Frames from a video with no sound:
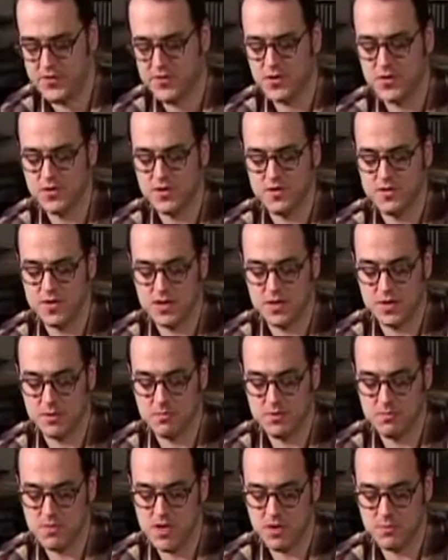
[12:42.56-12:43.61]
show does nothing
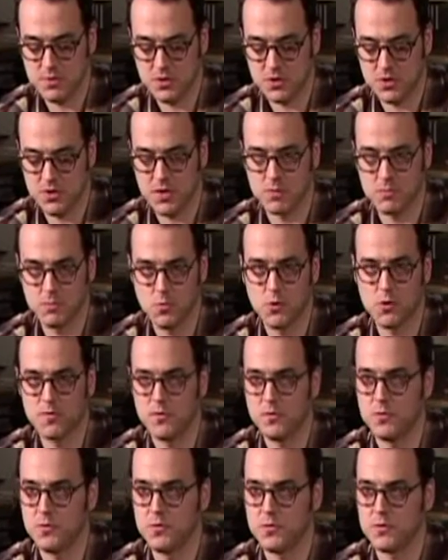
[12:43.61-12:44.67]
but make me look like more of a
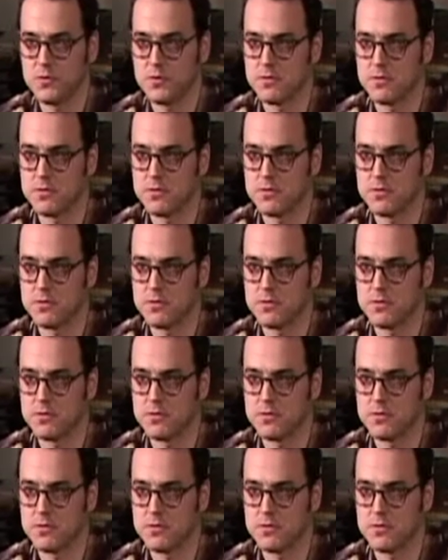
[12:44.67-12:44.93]
loser.